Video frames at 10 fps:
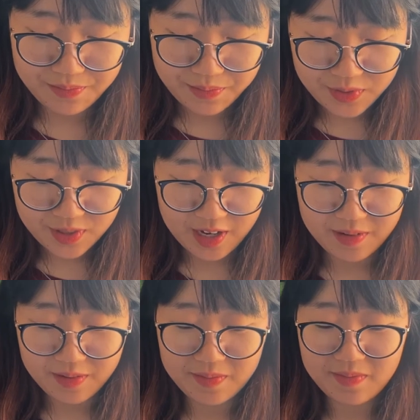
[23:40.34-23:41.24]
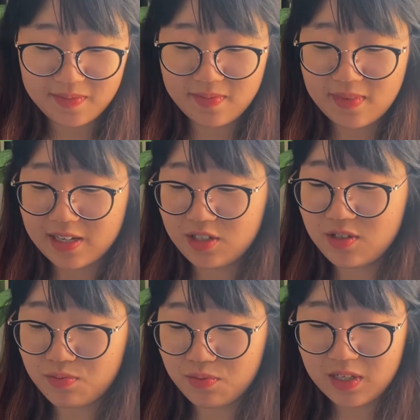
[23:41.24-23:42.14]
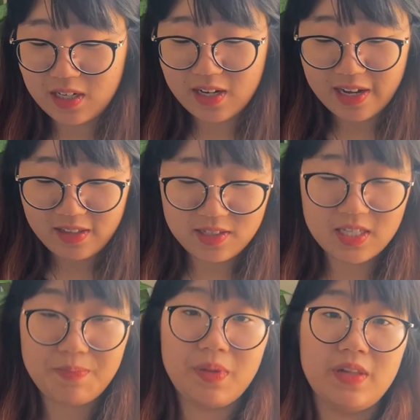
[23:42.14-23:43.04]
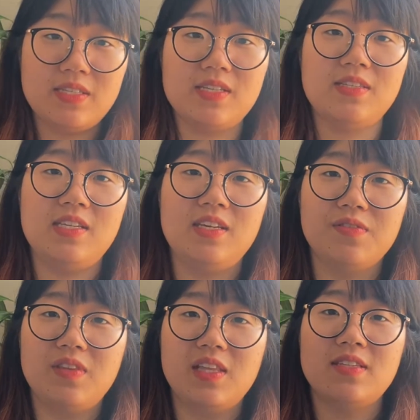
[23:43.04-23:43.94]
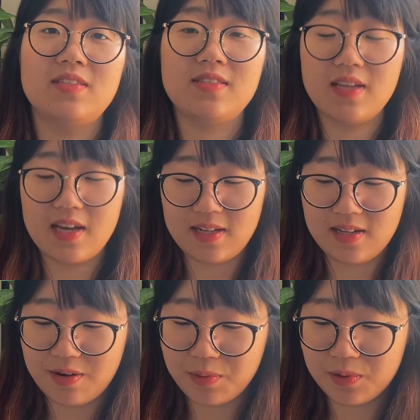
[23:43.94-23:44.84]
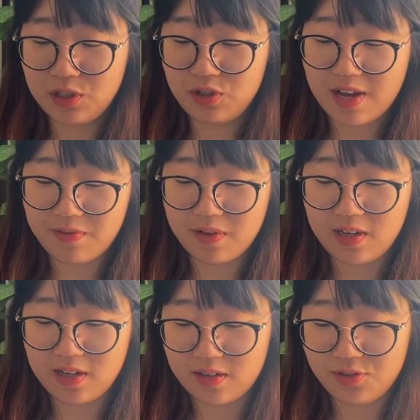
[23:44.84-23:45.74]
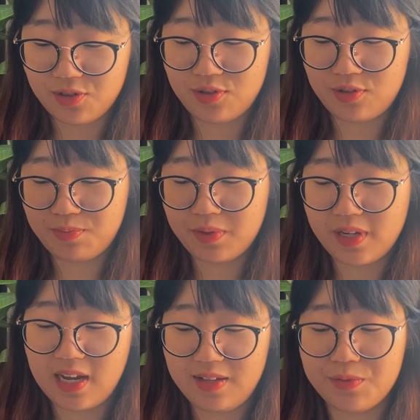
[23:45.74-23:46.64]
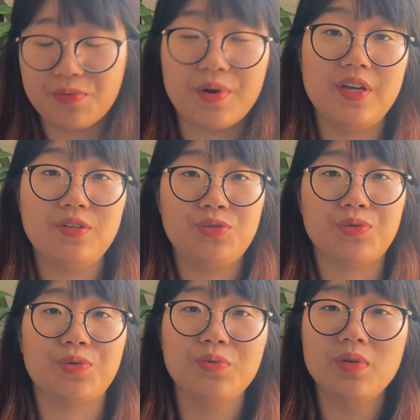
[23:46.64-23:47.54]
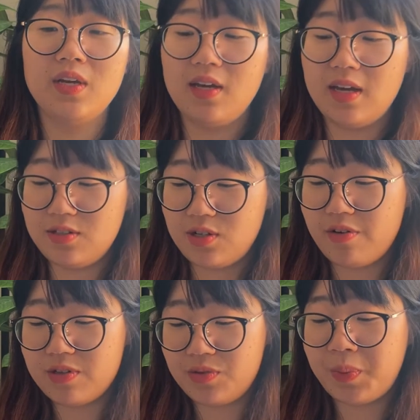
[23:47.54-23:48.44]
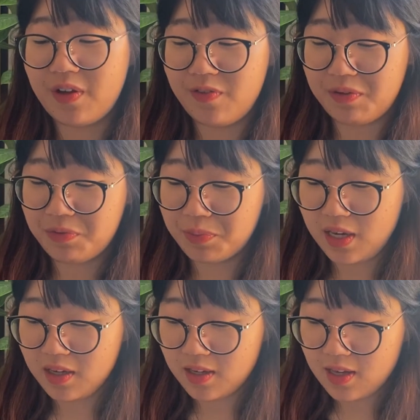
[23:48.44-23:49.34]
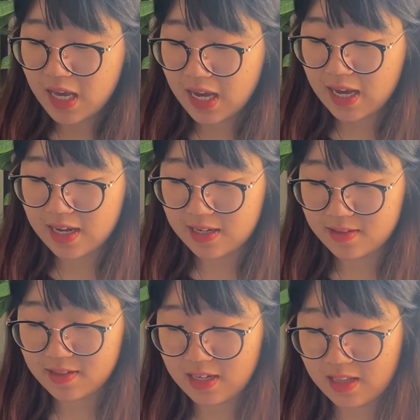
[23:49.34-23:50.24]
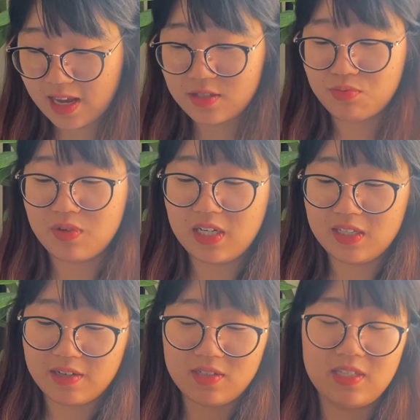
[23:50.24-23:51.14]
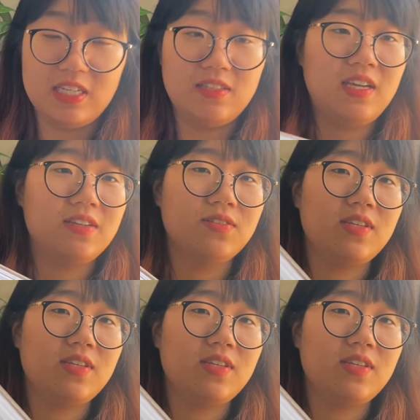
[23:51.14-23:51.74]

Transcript: so I just really like the simplicity of this, and I wanted to have a just plain white shawl, and so it was perfect for me. And it has really nice details